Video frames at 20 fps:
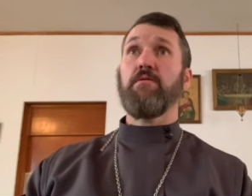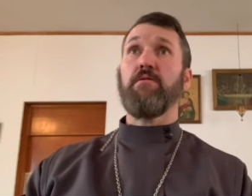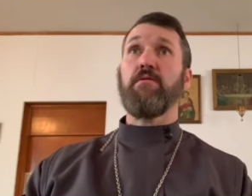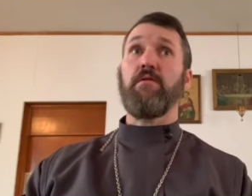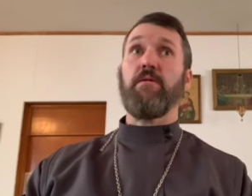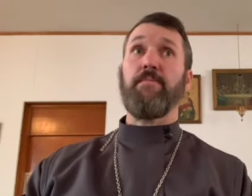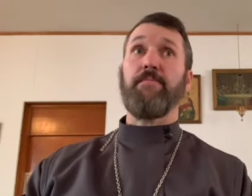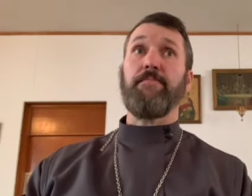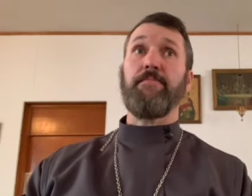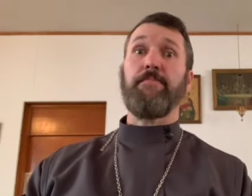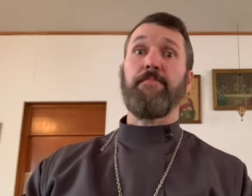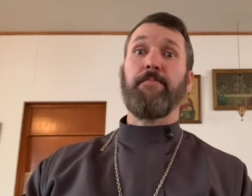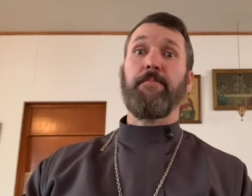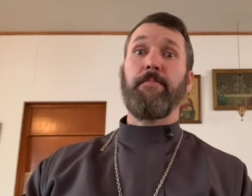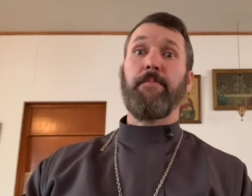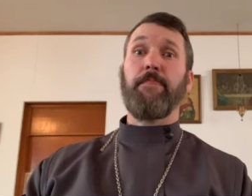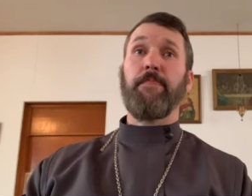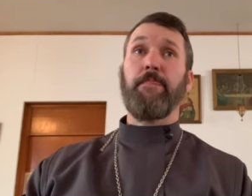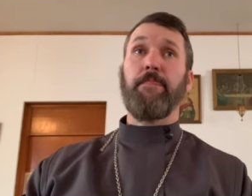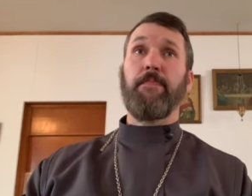Yep.
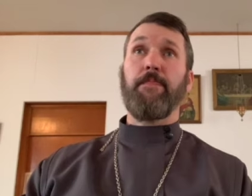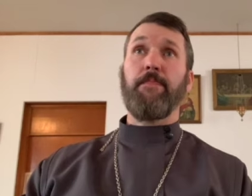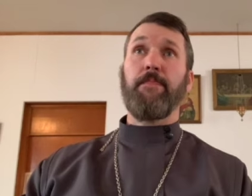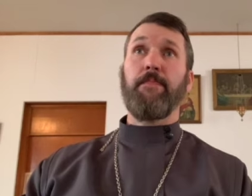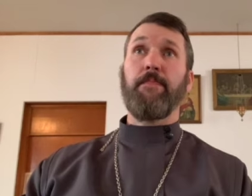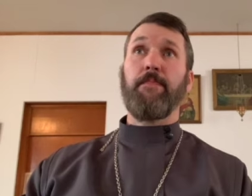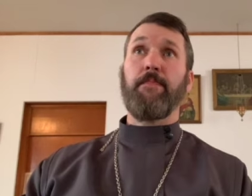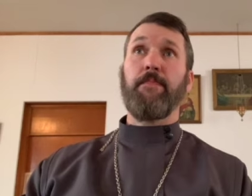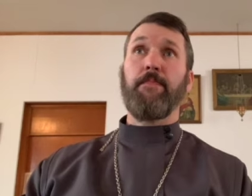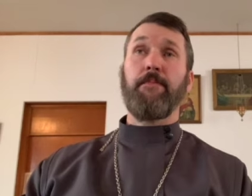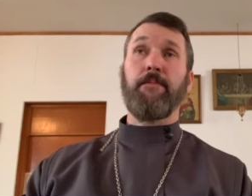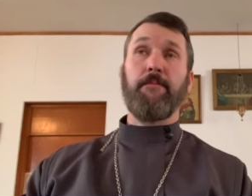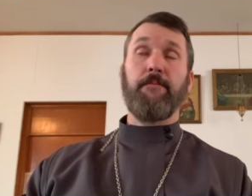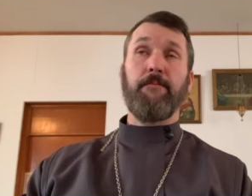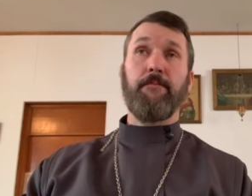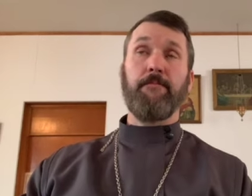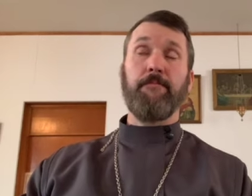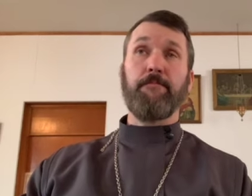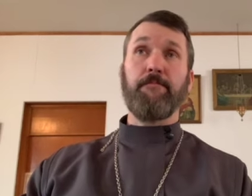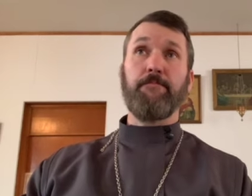So when Christ was
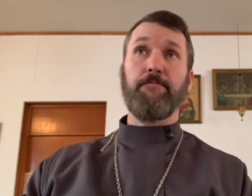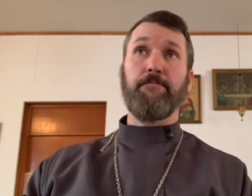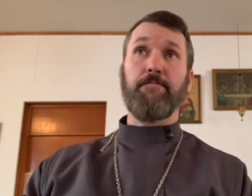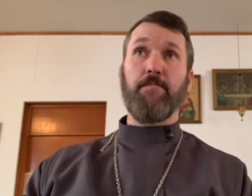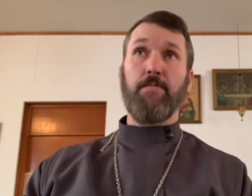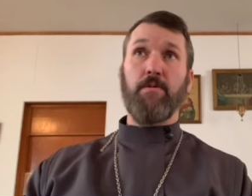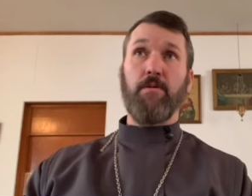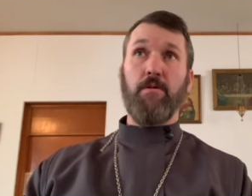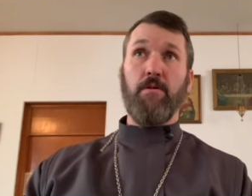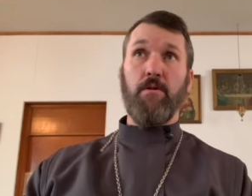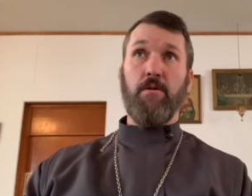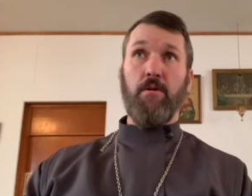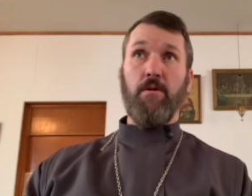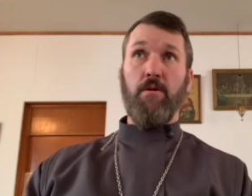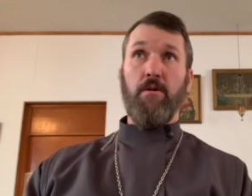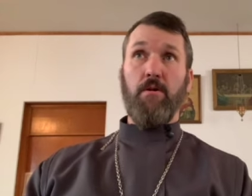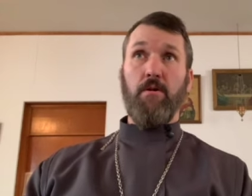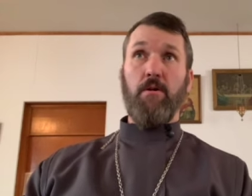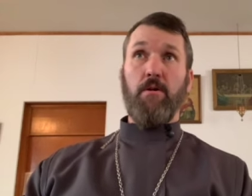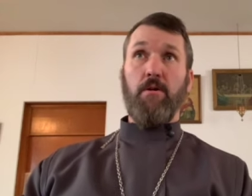transfigured on the
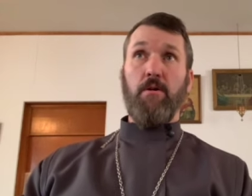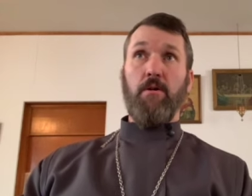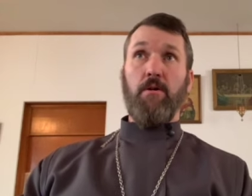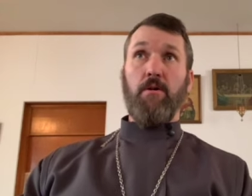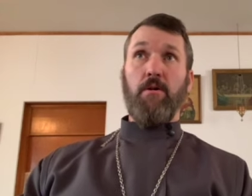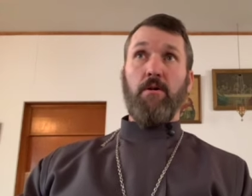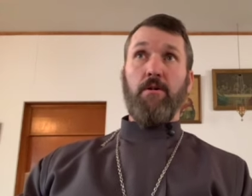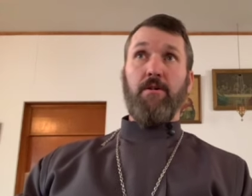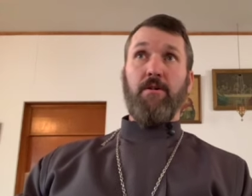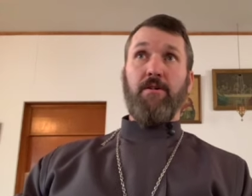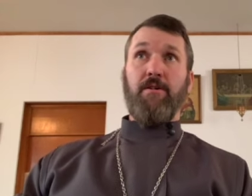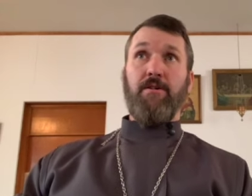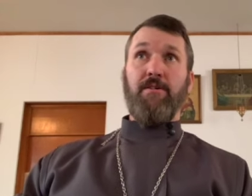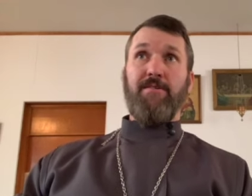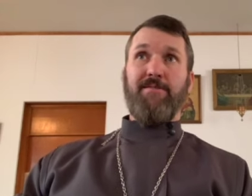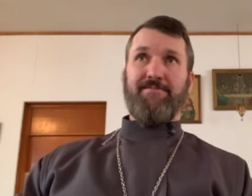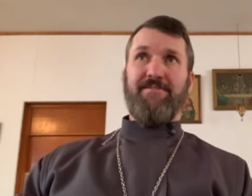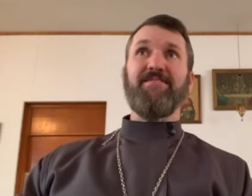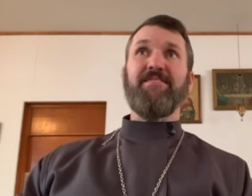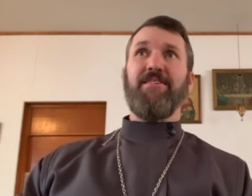mountain, was
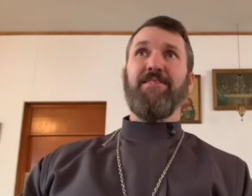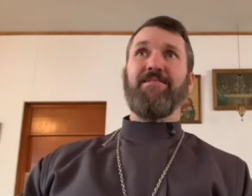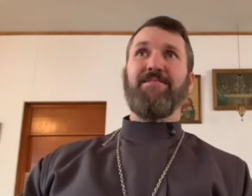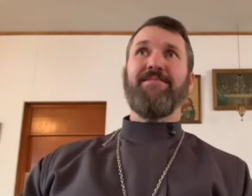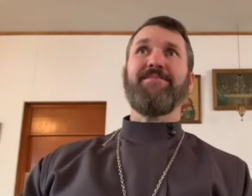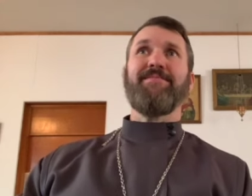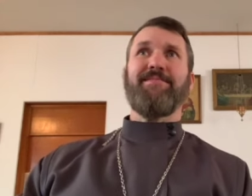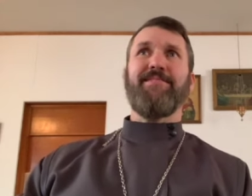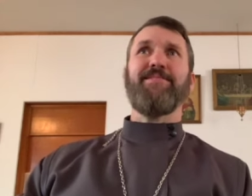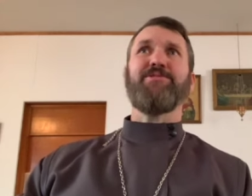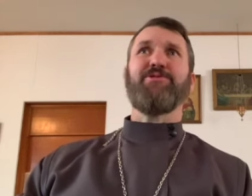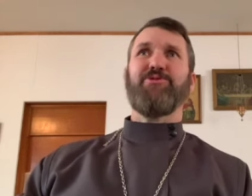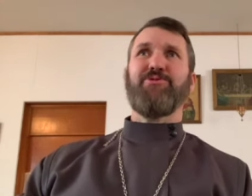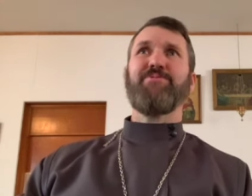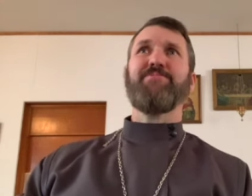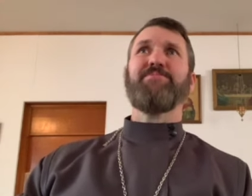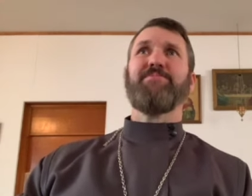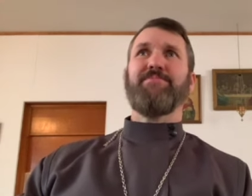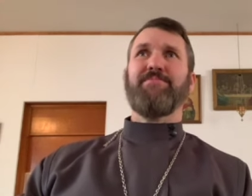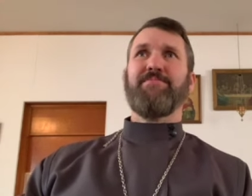he yeah, in
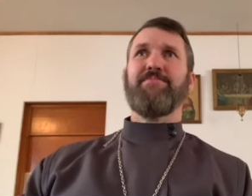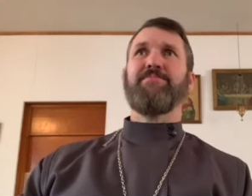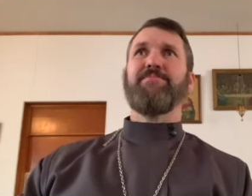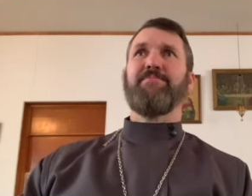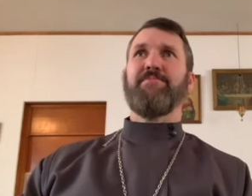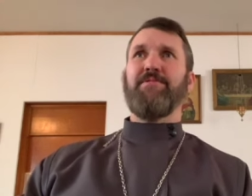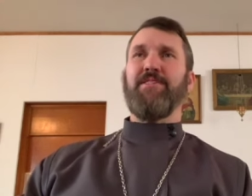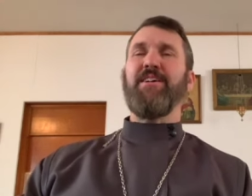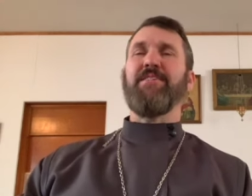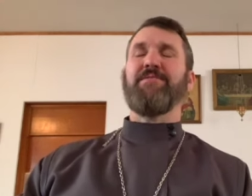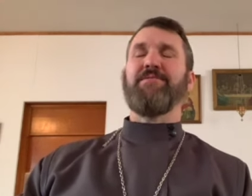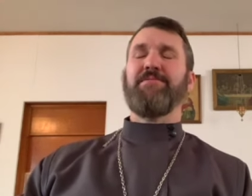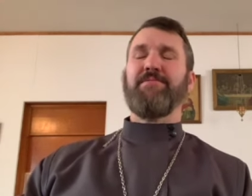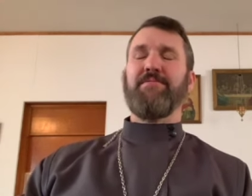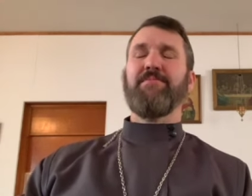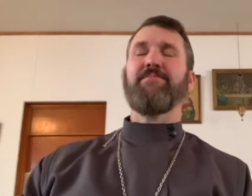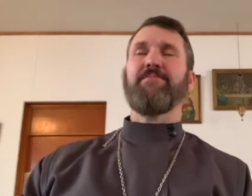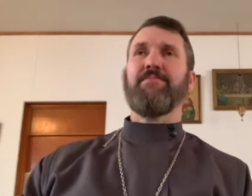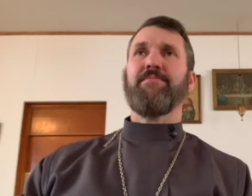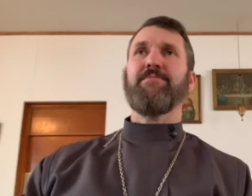same? Yes.
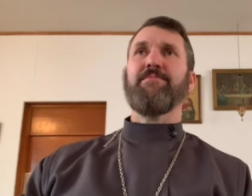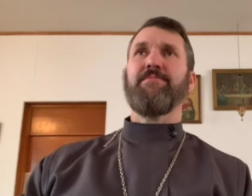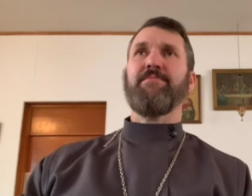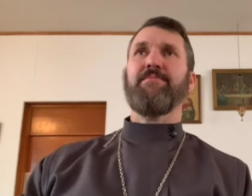Yeah.